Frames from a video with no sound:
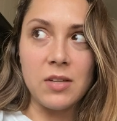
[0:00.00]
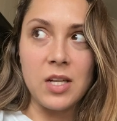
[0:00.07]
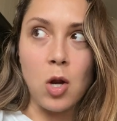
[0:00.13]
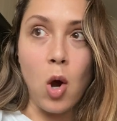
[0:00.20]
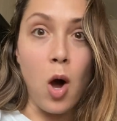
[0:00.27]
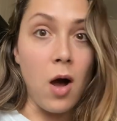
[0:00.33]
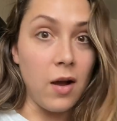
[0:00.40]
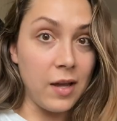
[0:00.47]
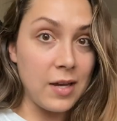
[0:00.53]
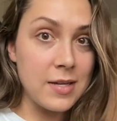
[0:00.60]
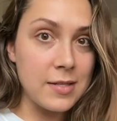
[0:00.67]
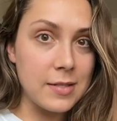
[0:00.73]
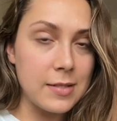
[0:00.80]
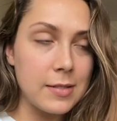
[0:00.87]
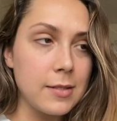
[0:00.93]
in
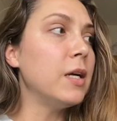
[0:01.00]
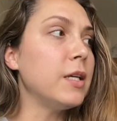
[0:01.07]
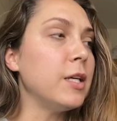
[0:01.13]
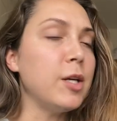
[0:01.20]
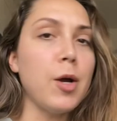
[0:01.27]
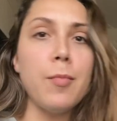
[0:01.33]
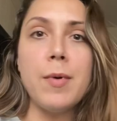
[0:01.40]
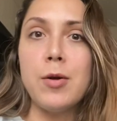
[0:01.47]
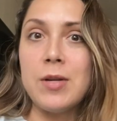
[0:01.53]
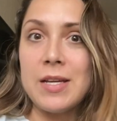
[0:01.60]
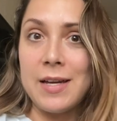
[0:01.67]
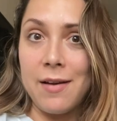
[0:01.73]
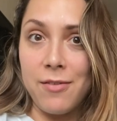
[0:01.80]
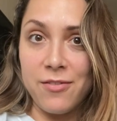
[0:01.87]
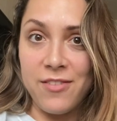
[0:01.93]
August. You know,
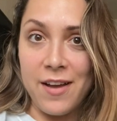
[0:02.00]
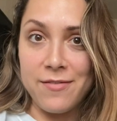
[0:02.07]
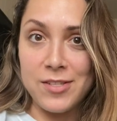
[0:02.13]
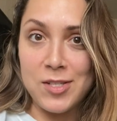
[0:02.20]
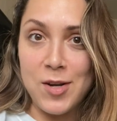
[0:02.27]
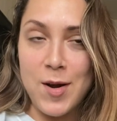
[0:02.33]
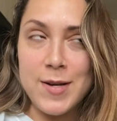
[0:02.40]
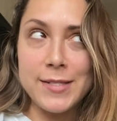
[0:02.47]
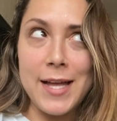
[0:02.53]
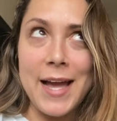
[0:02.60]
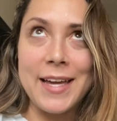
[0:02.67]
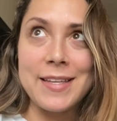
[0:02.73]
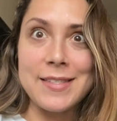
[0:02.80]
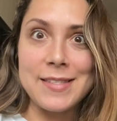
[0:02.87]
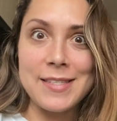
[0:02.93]
Monique gave it 5 stars. I
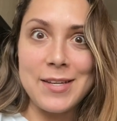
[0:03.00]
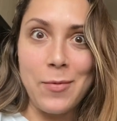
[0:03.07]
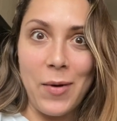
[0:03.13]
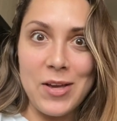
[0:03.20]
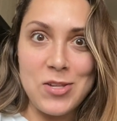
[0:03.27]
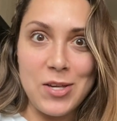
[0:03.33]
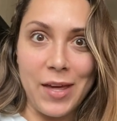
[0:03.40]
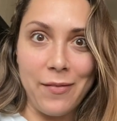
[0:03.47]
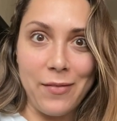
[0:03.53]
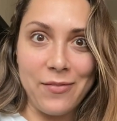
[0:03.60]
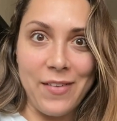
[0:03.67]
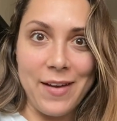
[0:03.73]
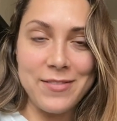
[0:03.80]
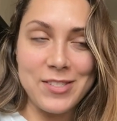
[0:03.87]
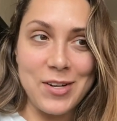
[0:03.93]
can see why she gave it
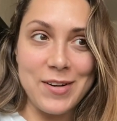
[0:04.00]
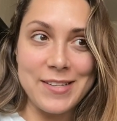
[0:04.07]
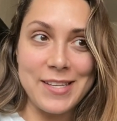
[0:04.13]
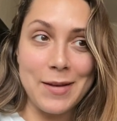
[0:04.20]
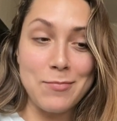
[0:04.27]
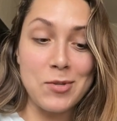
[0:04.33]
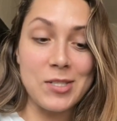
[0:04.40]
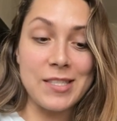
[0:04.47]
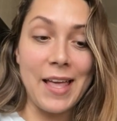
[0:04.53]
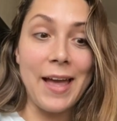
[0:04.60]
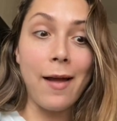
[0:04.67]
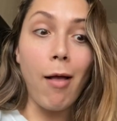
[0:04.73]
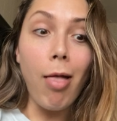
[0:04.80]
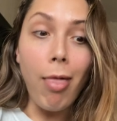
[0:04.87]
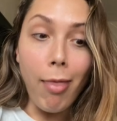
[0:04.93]
5 stars. I'm just
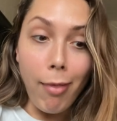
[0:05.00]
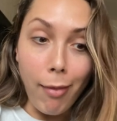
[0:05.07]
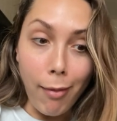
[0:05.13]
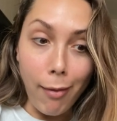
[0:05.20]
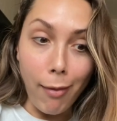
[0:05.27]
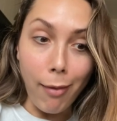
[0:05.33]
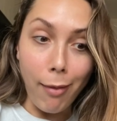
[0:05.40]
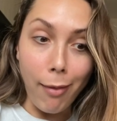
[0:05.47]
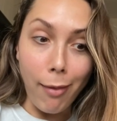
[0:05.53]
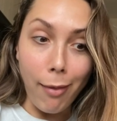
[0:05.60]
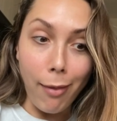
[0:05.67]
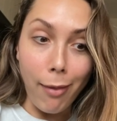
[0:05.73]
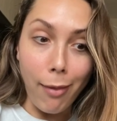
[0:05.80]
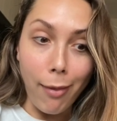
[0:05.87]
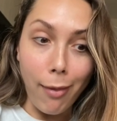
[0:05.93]
like,
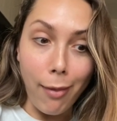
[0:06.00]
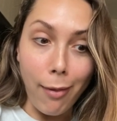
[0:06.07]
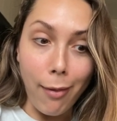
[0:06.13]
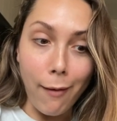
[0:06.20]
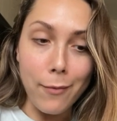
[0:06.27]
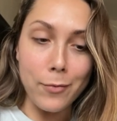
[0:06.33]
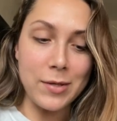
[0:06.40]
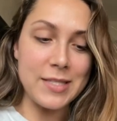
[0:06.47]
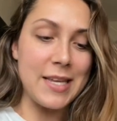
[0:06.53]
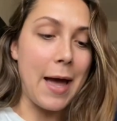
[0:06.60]
what's